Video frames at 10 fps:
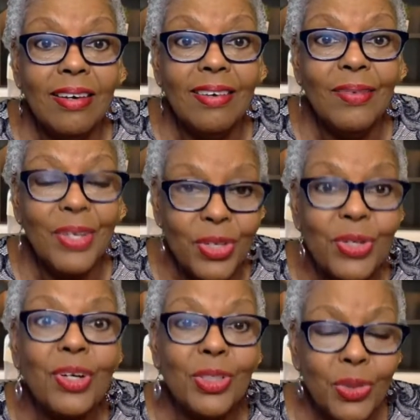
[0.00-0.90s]
When
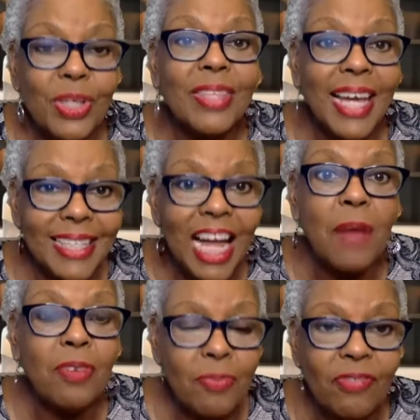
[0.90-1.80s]
you are doing that
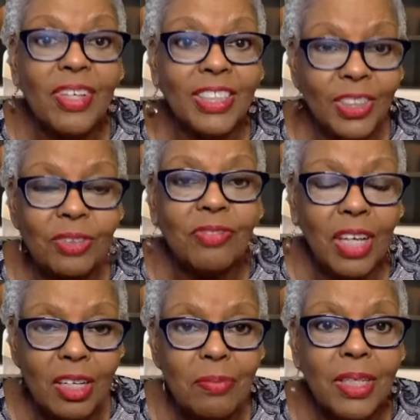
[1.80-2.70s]
type of professional
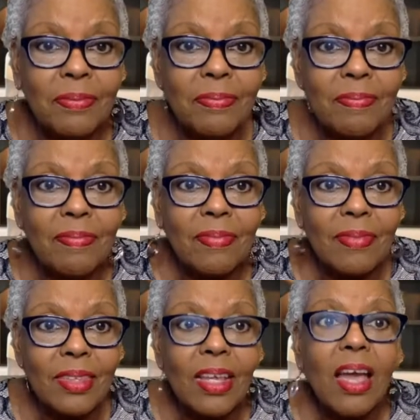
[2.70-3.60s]
development,
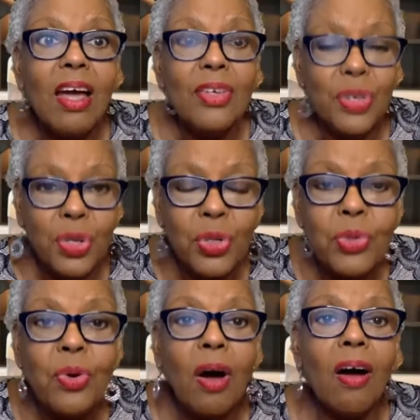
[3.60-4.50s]

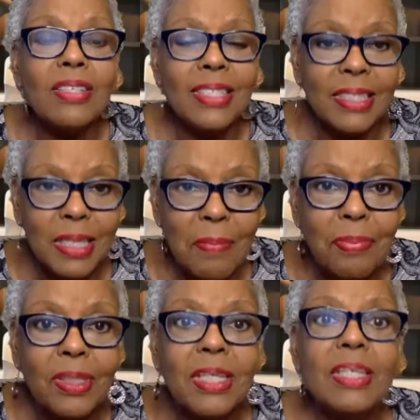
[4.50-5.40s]
you are
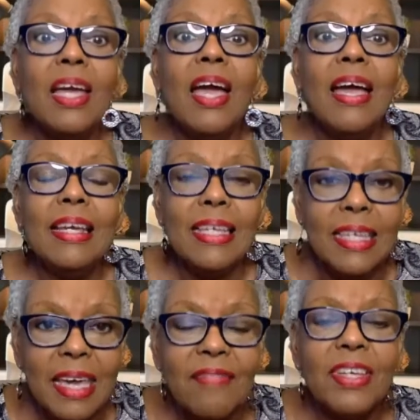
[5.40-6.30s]
simply
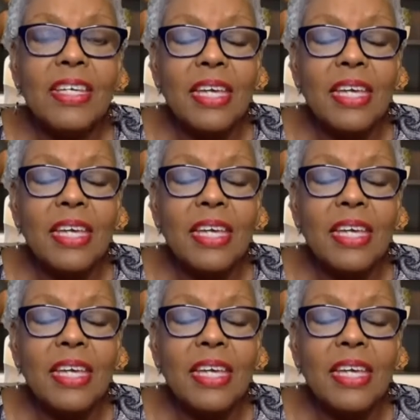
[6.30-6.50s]
giving